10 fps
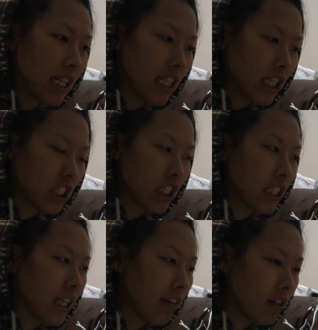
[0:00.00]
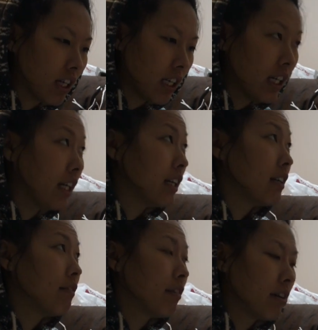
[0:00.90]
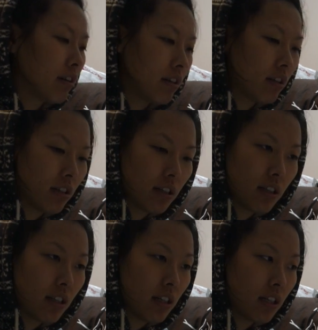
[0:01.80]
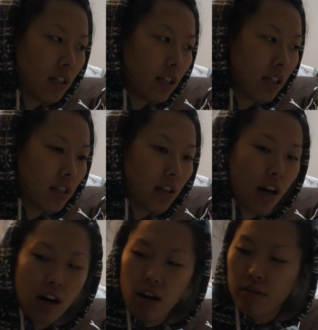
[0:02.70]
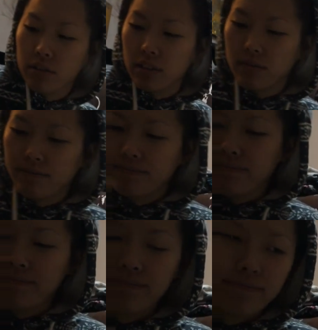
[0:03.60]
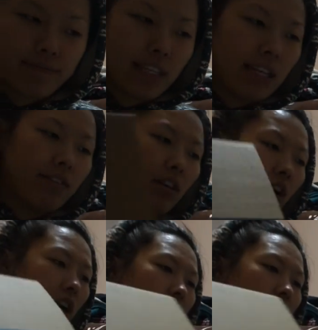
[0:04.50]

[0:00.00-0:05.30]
Thought she'd never leave. No. Leave the door